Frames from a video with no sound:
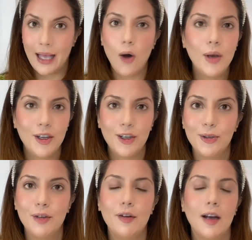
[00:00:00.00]
Now we're going to do
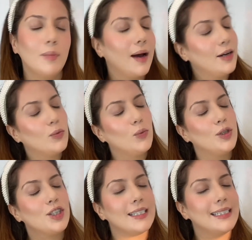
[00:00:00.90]
the fun part,
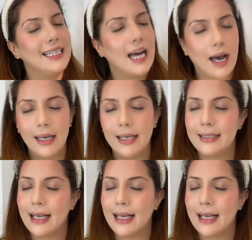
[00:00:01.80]
which is the eyes,